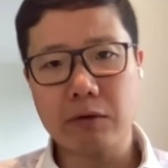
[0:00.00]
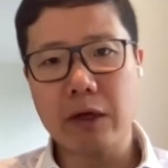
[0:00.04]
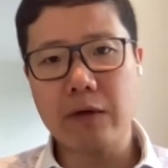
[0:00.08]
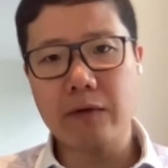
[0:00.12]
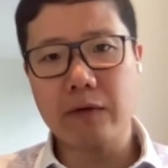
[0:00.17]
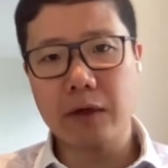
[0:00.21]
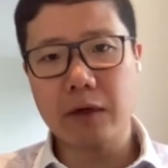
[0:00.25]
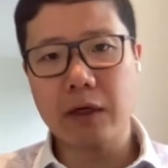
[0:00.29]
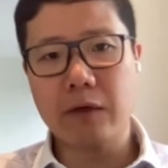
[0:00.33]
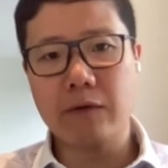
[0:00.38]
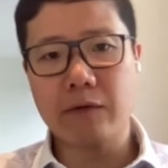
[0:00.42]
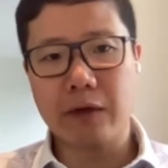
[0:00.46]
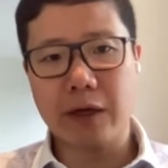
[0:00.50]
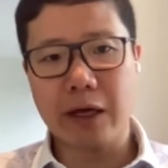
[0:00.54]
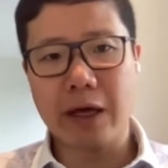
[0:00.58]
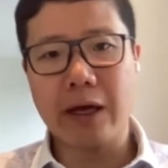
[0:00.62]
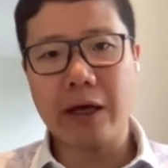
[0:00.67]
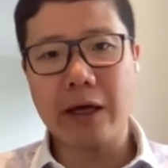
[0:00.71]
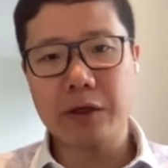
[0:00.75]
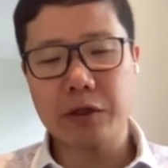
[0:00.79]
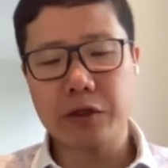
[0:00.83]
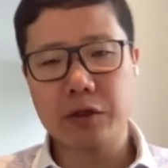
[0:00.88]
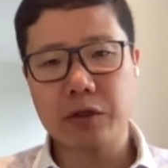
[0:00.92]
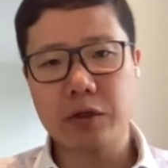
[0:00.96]
still have enough
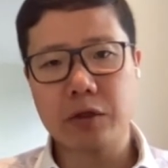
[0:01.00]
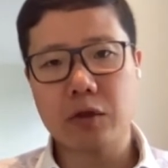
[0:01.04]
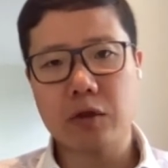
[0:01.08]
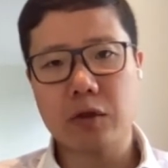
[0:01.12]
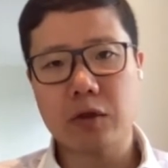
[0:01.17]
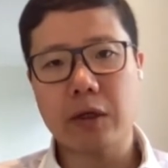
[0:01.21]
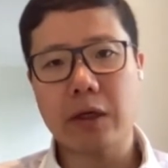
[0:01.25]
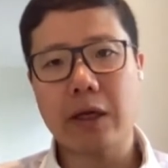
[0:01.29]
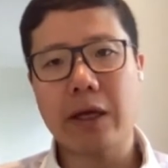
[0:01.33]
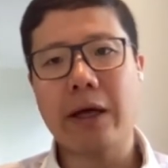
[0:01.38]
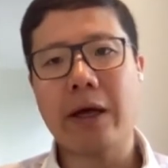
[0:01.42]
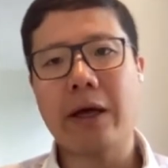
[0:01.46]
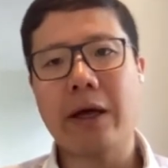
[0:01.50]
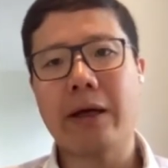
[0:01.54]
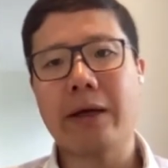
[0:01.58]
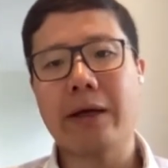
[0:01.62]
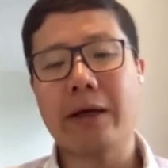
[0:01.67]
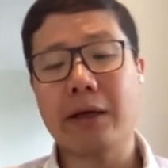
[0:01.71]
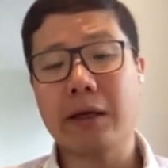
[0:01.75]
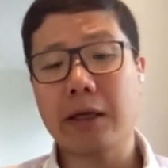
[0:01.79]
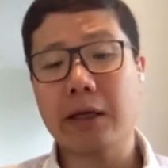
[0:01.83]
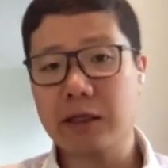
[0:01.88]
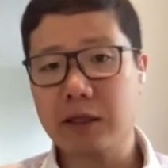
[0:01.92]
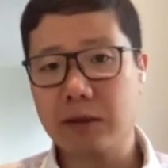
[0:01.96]
cash
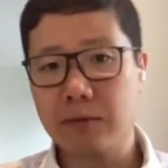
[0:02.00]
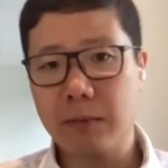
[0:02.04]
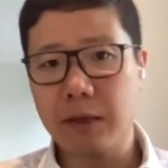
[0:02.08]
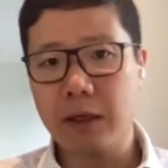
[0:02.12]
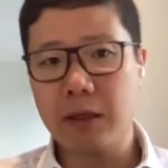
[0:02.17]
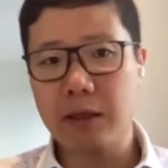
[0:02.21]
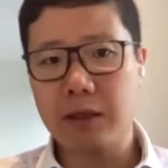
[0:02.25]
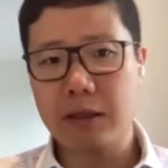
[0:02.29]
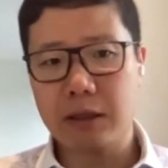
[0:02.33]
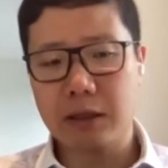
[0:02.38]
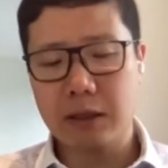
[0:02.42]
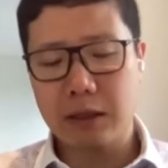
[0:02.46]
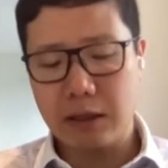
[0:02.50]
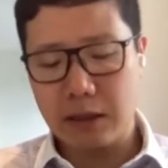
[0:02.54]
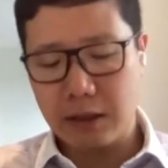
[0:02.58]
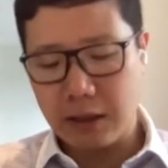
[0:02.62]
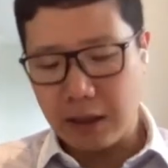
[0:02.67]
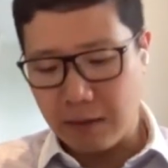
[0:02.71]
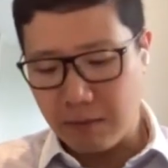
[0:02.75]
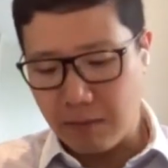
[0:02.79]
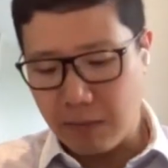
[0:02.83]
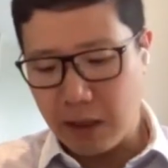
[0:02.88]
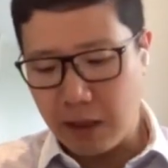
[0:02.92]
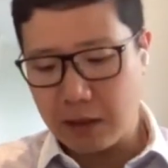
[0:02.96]
and they
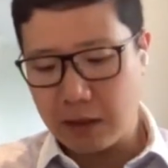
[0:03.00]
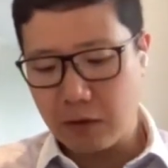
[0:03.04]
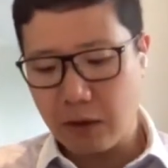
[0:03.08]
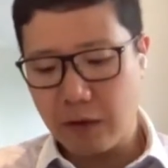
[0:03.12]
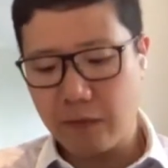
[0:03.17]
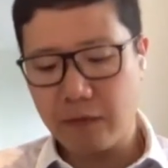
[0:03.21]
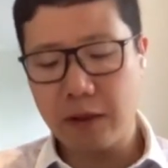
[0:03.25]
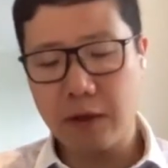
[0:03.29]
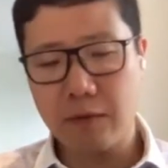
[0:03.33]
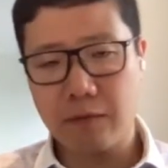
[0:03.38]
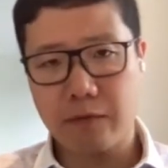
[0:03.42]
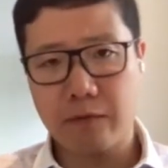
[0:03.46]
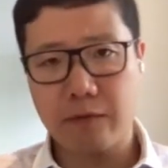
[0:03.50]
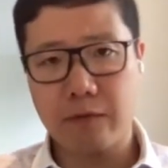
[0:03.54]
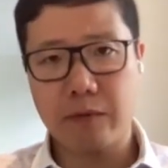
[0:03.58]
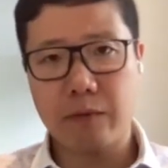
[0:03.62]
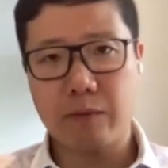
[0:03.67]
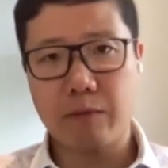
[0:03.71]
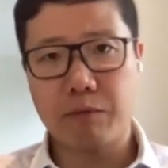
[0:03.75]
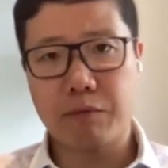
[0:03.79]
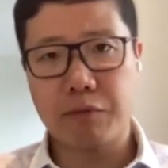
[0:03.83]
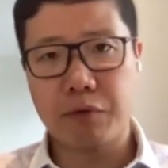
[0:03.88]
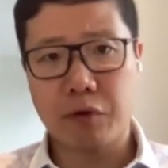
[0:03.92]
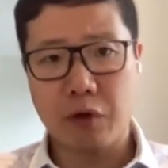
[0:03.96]
may still have enough
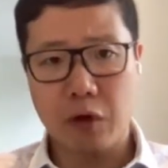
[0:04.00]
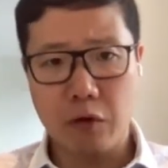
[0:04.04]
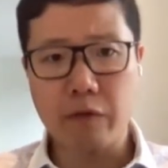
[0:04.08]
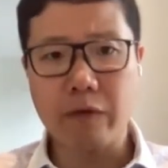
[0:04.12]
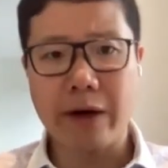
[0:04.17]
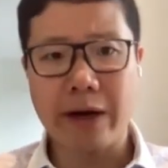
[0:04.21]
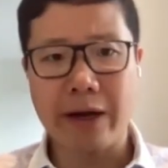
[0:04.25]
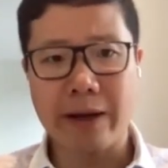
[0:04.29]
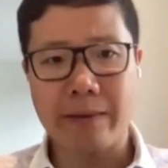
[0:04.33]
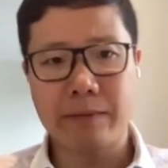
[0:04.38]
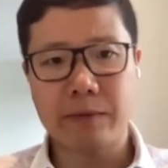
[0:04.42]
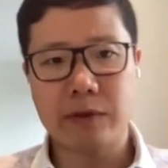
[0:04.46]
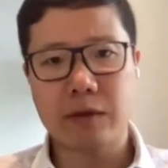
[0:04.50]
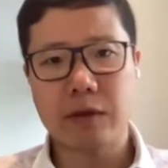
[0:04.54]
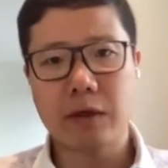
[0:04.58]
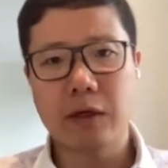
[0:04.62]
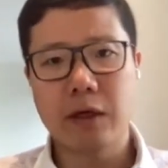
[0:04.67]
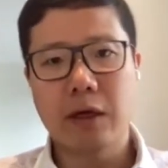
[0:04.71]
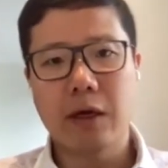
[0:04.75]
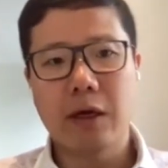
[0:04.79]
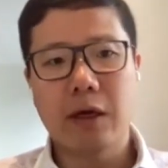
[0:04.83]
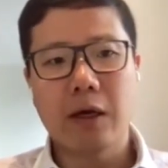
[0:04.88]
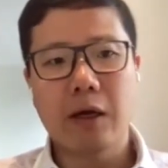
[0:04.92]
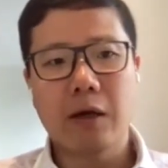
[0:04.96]
programs
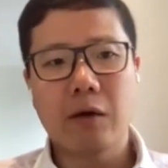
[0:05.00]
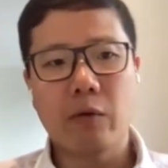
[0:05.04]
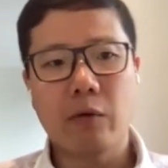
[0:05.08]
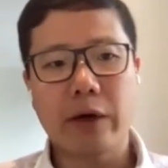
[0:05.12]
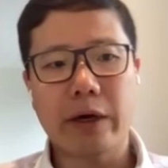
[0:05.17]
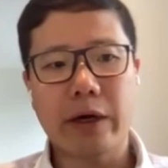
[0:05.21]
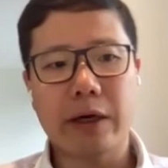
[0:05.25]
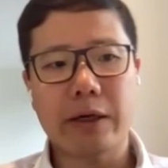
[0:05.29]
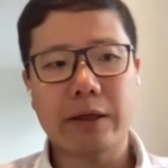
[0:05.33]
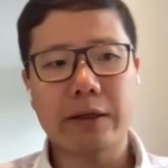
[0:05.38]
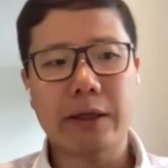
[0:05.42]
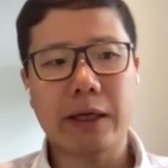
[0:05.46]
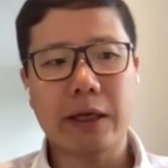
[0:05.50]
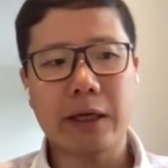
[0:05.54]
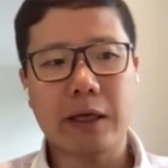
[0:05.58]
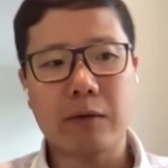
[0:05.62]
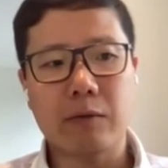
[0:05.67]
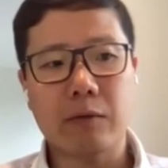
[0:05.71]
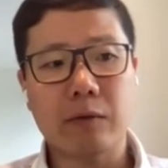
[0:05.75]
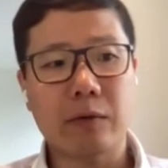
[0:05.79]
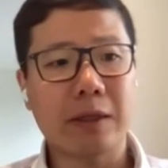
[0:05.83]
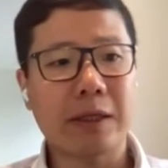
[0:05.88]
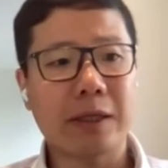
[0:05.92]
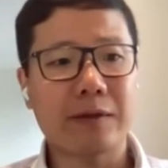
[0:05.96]
where
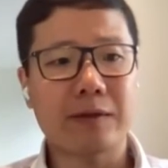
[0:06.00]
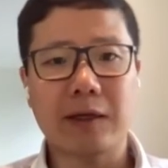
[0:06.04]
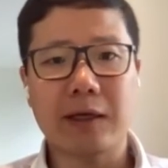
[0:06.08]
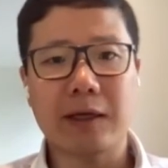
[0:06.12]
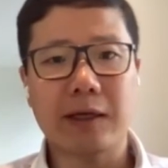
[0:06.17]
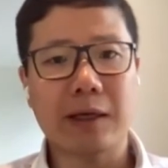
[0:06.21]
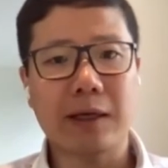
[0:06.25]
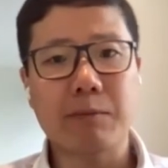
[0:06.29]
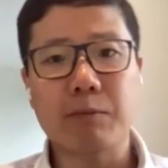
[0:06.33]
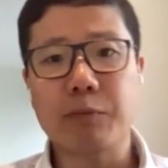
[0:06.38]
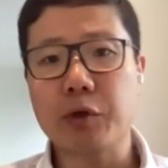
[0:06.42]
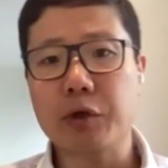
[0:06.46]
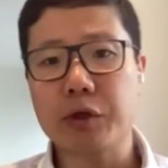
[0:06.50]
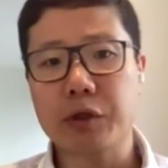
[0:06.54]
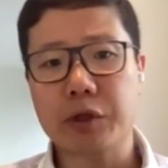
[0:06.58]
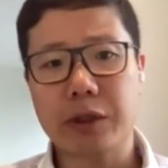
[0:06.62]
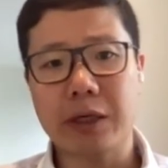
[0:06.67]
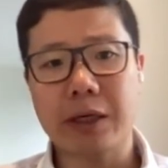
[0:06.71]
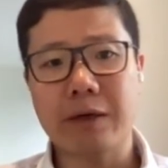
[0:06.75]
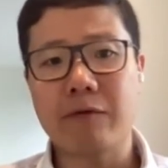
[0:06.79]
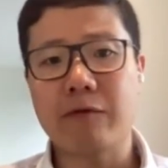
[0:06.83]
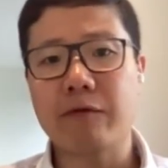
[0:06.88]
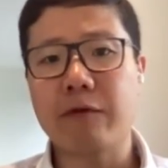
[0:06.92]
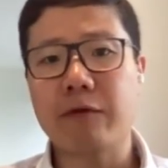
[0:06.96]
they, let's say, can push
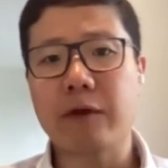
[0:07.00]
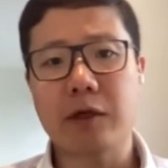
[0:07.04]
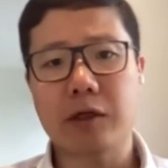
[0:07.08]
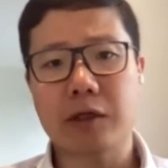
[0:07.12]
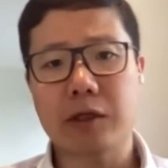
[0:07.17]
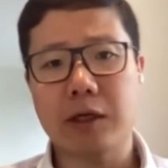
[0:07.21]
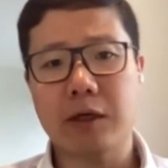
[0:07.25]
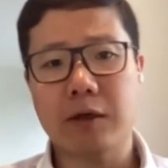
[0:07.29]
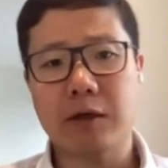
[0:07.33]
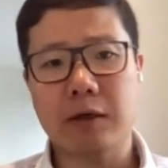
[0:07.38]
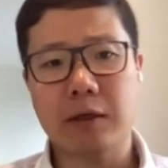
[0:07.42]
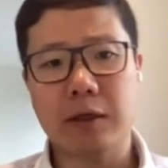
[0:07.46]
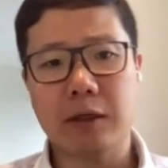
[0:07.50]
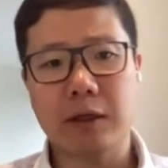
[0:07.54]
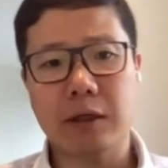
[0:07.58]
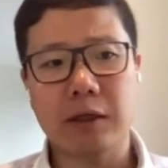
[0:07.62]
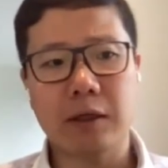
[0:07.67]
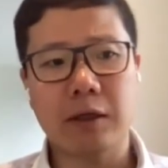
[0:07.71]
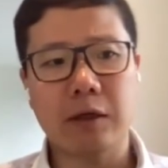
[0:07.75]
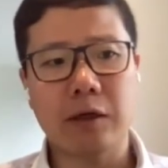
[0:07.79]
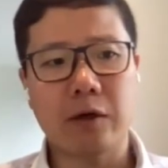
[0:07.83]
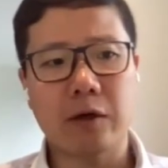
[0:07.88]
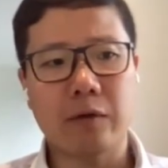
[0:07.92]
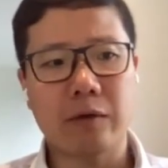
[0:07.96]
and finish
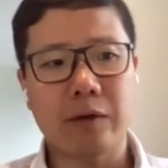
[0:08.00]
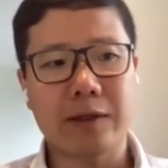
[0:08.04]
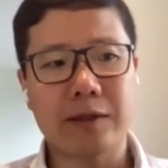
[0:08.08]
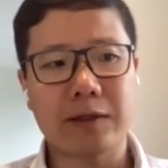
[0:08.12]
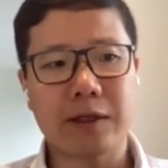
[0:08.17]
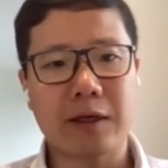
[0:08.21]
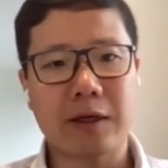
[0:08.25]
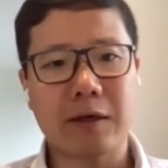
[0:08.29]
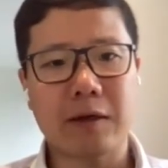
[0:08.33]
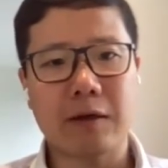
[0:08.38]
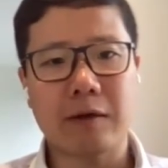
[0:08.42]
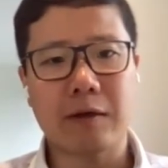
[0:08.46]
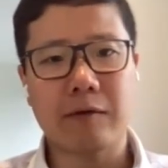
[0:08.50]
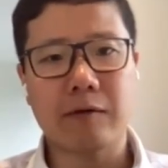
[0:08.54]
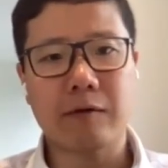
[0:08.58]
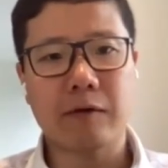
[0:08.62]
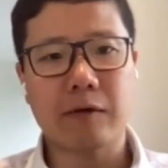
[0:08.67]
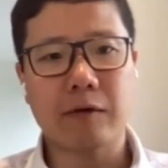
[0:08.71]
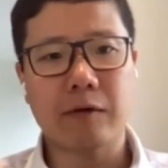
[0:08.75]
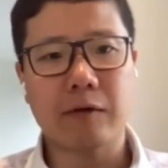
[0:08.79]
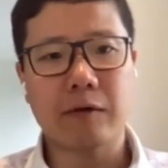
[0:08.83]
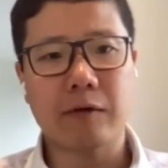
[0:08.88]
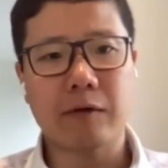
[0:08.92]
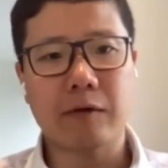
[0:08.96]
let's say a
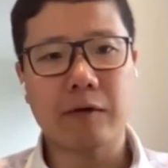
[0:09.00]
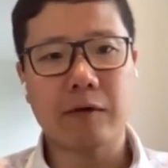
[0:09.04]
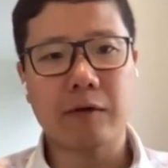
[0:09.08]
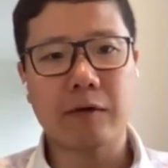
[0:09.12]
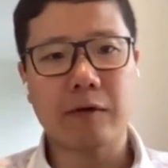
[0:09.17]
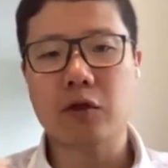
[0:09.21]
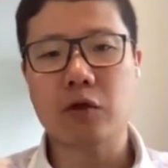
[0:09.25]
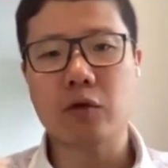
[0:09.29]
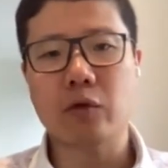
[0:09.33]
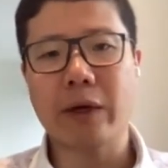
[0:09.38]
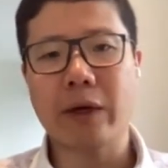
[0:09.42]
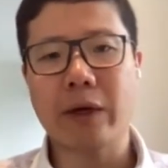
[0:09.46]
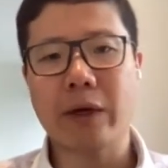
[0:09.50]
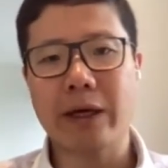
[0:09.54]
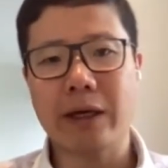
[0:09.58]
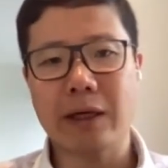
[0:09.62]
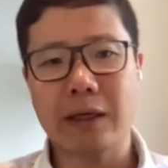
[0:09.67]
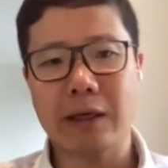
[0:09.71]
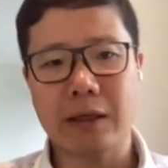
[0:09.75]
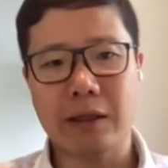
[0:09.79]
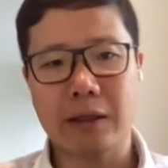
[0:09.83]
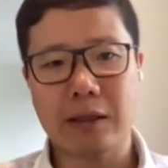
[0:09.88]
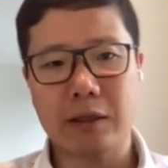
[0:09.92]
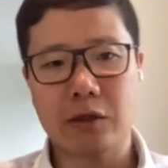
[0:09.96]
phase
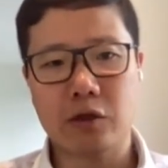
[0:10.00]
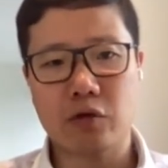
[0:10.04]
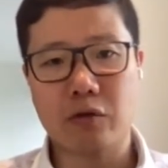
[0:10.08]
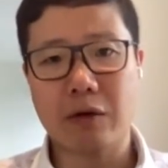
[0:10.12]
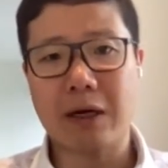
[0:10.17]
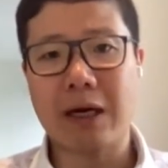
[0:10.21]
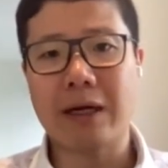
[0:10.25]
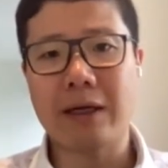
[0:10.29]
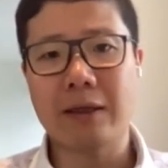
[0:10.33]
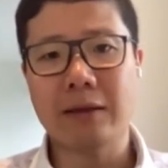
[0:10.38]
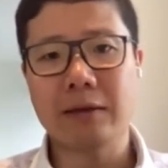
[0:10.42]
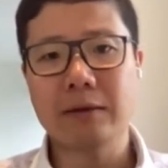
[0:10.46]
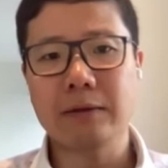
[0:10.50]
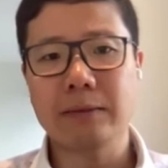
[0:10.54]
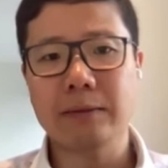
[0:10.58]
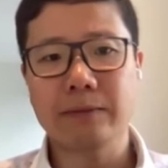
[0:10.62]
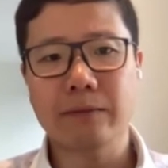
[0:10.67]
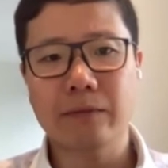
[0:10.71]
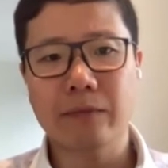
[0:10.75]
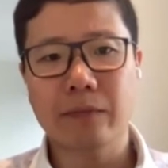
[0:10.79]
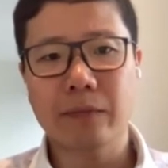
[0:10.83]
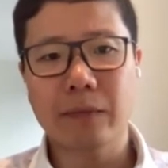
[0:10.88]
2A trial